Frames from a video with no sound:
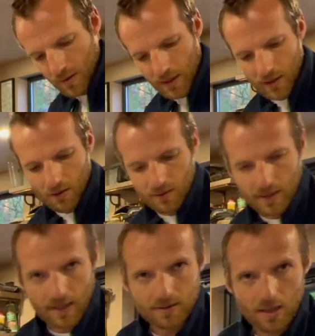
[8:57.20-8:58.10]
then I go to the
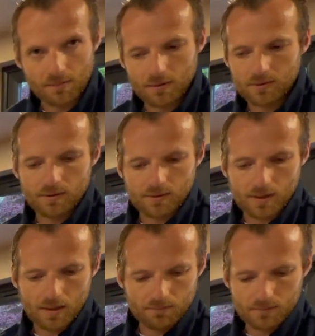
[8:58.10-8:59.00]
next table and do the
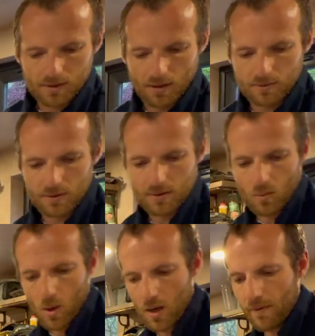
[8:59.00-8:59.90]
same. So it's just a
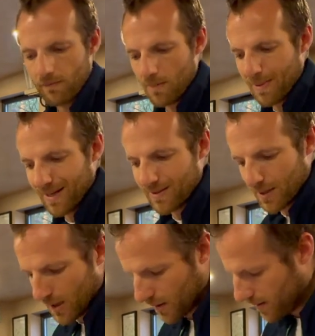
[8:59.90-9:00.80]
way of
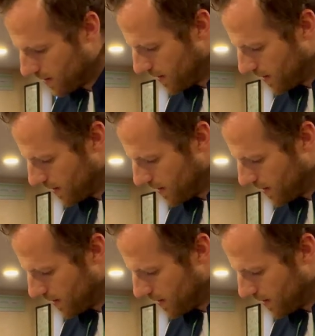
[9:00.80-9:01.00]
repeating,